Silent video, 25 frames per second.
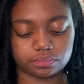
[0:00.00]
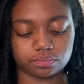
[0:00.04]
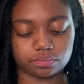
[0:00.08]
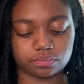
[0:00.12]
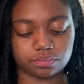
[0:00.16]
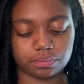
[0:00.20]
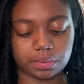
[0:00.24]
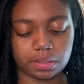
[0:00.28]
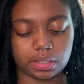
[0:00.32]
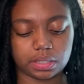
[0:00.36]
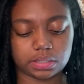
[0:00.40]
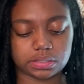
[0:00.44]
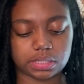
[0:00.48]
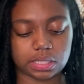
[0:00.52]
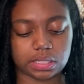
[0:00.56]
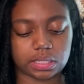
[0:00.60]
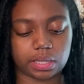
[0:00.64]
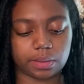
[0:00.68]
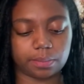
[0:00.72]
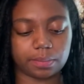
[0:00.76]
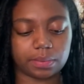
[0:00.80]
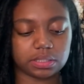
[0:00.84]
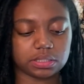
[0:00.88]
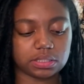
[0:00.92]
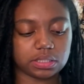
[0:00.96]
Because I like
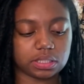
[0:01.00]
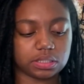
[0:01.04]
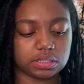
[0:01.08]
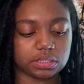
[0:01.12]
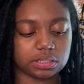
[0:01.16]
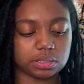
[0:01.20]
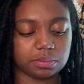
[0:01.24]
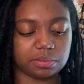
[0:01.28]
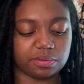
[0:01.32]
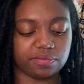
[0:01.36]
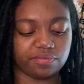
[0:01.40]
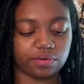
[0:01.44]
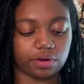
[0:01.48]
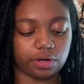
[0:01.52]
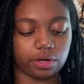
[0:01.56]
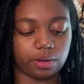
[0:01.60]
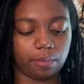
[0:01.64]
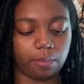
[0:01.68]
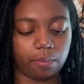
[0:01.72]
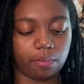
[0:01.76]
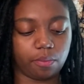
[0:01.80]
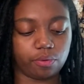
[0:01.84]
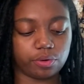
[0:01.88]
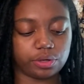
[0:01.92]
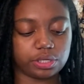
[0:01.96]
my skin to be very
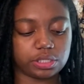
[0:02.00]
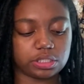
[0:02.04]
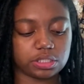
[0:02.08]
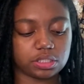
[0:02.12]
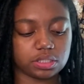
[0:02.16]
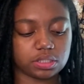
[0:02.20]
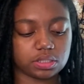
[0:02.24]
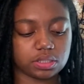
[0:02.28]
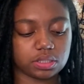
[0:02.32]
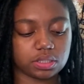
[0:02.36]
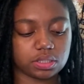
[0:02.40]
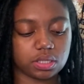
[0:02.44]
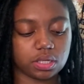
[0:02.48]
moisturized